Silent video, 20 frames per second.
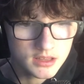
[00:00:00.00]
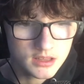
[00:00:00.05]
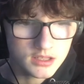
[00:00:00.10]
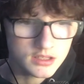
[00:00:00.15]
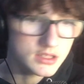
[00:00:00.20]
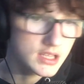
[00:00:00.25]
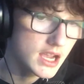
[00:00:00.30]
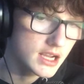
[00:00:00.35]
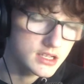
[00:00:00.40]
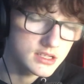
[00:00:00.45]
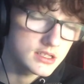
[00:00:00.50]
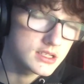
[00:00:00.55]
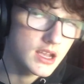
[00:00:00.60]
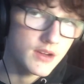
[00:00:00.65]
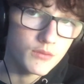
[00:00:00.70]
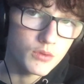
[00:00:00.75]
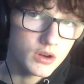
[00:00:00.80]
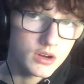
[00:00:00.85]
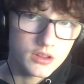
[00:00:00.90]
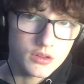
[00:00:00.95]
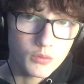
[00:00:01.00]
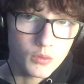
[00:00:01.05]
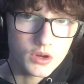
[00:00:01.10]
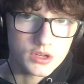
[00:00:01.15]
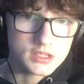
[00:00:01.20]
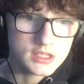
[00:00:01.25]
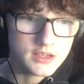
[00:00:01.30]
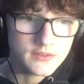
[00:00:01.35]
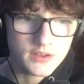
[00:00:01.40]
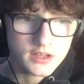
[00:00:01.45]
I mean, the Texans have one of the
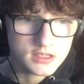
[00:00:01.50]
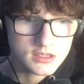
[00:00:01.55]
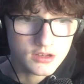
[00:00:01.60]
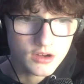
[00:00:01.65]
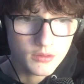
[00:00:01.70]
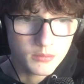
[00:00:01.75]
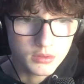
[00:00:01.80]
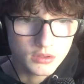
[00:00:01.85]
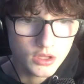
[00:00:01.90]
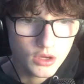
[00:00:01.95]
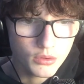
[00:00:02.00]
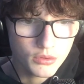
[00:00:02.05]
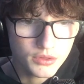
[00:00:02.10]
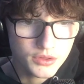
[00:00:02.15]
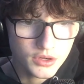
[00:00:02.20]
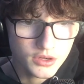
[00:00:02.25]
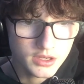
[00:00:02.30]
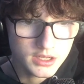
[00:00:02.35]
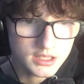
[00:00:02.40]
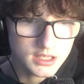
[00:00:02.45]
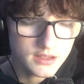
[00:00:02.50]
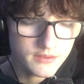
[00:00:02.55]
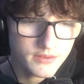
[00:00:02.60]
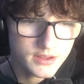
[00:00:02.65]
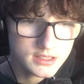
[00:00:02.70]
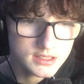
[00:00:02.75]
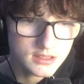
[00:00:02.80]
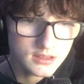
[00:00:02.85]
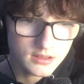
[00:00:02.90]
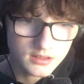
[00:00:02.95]
worst defense, you know, below 30
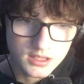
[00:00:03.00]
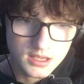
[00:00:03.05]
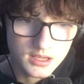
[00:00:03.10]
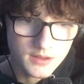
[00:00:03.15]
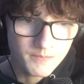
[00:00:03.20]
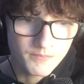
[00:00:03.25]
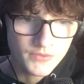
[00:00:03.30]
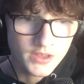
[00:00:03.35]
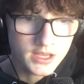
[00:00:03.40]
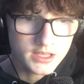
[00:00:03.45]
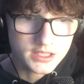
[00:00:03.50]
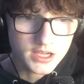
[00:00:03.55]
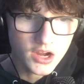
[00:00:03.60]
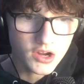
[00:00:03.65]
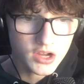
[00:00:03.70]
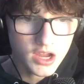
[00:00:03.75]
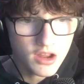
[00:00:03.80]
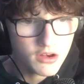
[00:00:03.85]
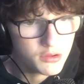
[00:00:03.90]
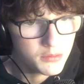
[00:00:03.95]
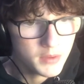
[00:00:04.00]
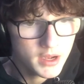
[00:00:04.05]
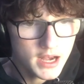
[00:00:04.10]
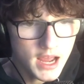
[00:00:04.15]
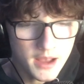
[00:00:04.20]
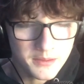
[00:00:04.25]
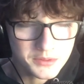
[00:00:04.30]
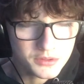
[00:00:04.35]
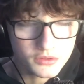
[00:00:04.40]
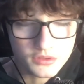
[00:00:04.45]
defense in the league. Derrick Henry
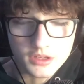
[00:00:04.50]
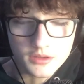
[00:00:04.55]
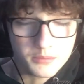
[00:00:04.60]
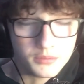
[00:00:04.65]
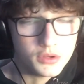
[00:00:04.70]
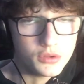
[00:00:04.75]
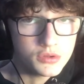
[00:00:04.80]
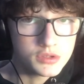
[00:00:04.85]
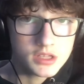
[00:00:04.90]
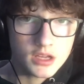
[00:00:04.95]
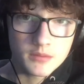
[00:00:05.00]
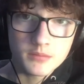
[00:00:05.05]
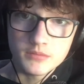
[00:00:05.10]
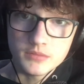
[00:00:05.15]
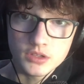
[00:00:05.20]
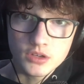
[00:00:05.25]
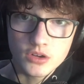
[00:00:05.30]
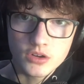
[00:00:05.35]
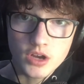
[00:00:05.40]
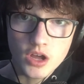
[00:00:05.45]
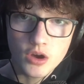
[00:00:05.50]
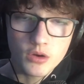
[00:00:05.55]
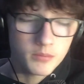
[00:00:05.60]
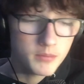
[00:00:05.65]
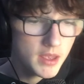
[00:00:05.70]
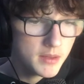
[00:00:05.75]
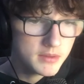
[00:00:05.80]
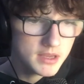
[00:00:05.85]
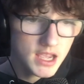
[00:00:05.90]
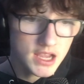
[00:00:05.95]
might absolutely abuse them. You don't
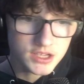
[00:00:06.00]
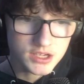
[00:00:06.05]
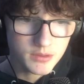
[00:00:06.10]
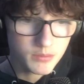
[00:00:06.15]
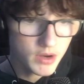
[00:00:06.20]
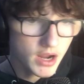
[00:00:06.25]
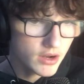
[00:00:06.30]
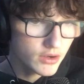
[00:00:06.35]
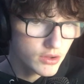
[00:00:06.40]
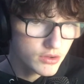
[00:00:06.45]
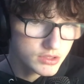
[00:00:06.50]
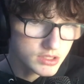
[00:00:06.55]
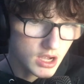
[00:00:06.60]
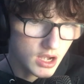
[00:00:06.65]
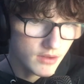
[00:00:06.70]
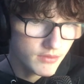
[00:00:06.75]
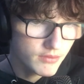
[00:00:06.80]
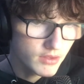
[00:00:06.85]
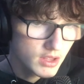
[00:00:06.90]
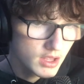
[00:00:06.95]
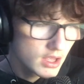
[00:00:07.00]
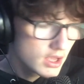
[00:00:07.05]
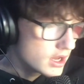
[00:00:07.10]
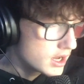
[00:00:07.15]
know. Maybe A.J. Brown goes off.